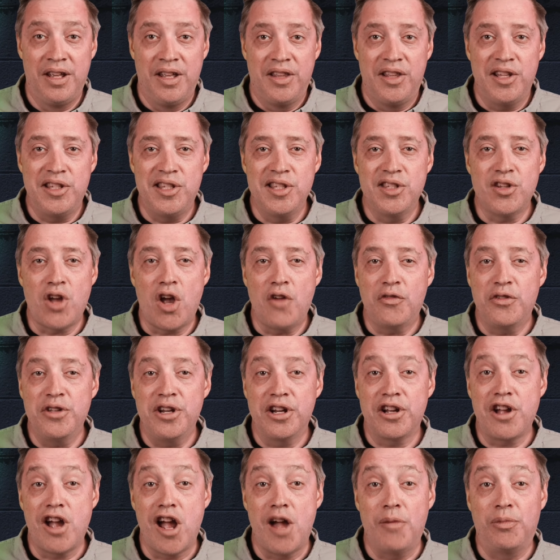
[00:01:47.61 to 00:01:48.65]
This is often
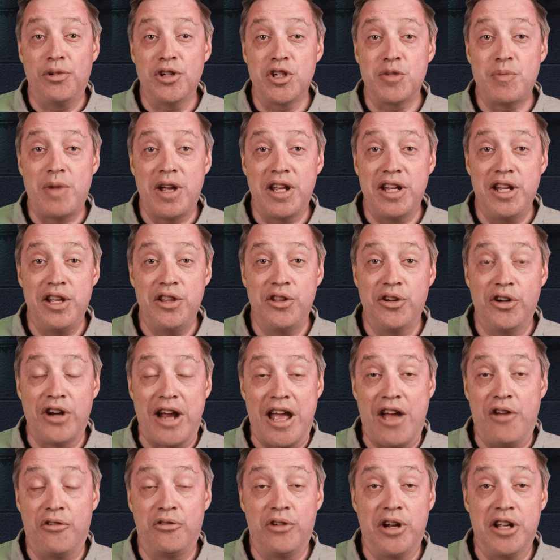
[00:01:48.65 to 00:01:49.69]
accomplished by either
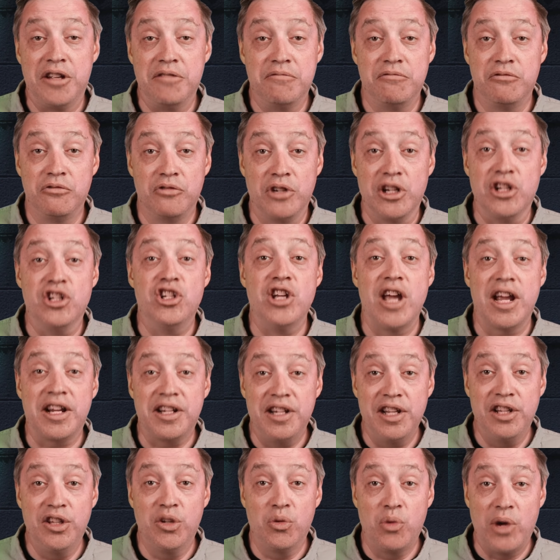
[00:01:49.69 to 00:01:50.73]
outright
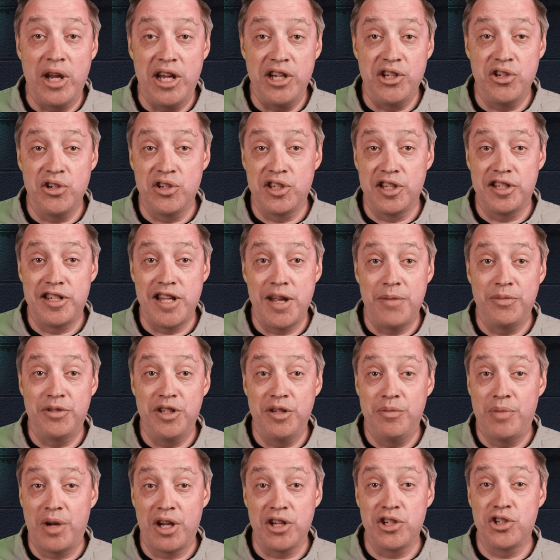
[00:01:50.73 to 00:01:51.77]
rejecting the wagers
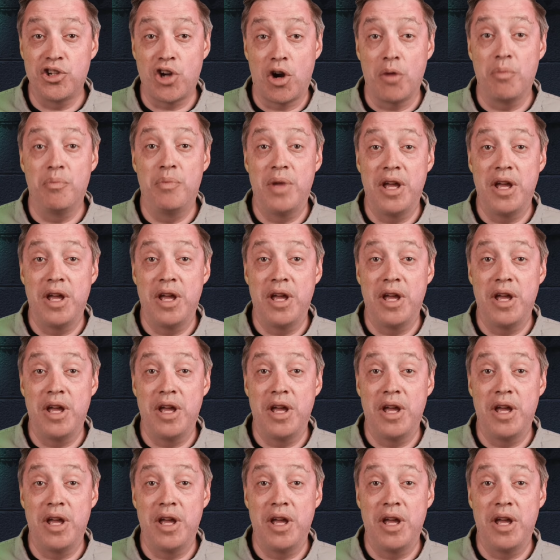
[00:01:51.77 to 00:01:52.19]
attempted by sharp